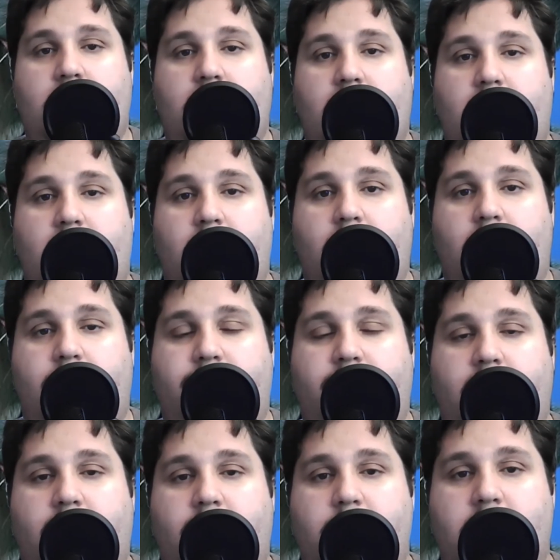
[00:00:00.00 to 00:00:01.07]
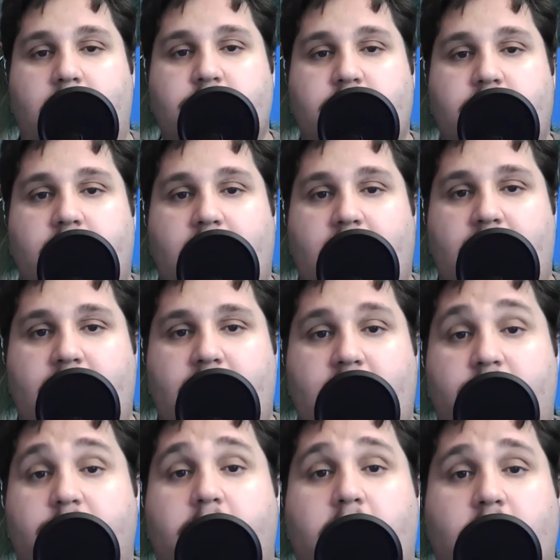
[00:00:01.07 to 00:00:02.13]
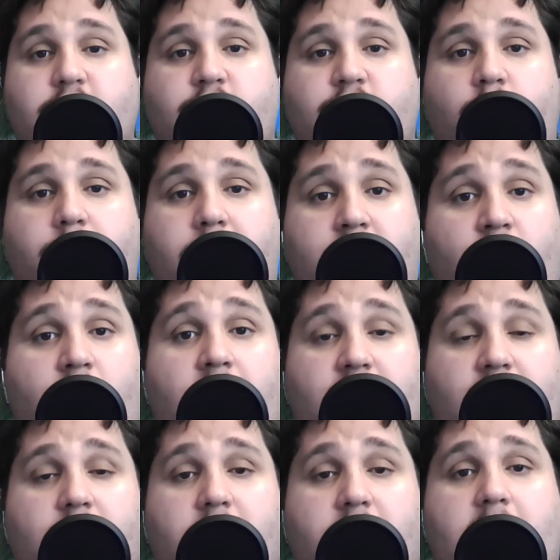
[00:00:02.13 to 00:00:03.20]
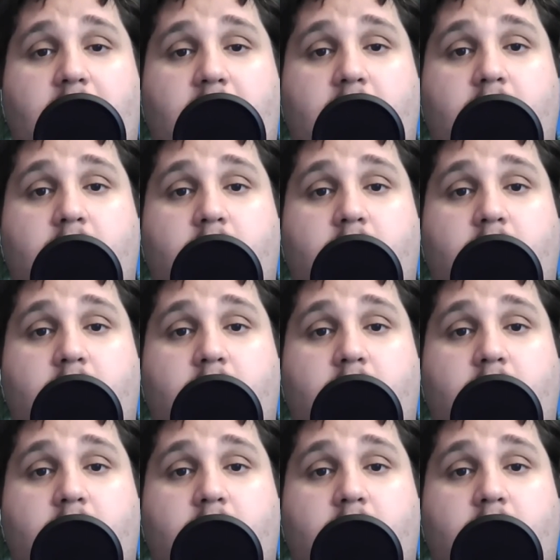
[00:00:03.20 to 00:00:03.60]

Hey, I forgot to mention that this production will be directed by